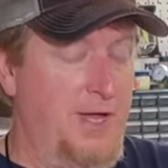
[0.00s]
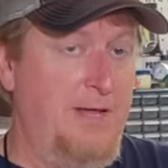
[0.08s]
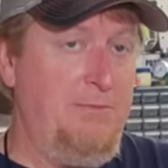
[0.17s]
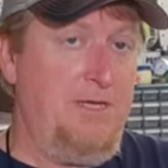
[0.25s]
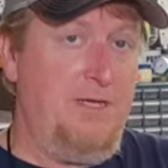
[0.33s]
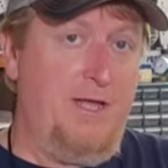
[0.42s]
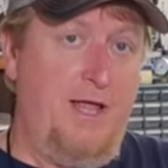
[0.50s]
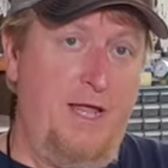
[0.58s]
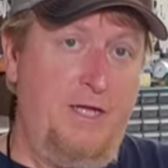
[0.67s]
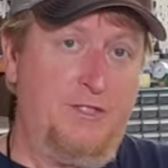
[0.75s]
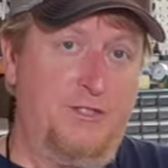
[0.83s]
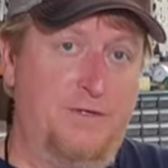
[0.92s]
Amy
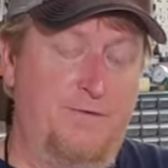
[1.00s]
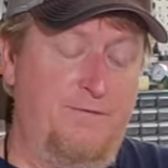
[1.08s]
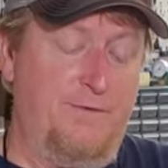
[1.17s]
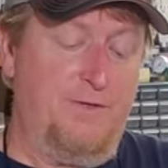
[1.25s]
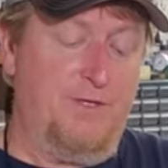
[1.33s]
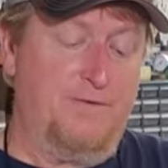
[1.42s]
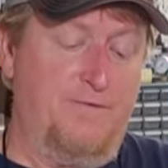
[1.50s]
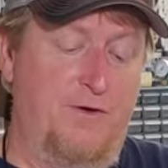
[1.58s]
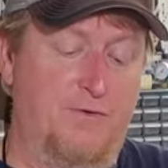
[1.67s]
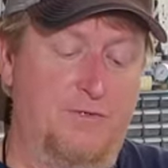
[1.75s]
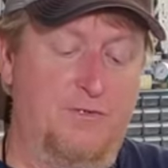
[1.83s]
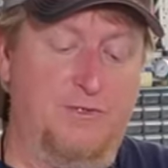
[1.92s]
H. from these
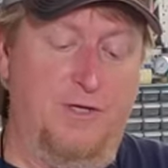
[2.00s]
folks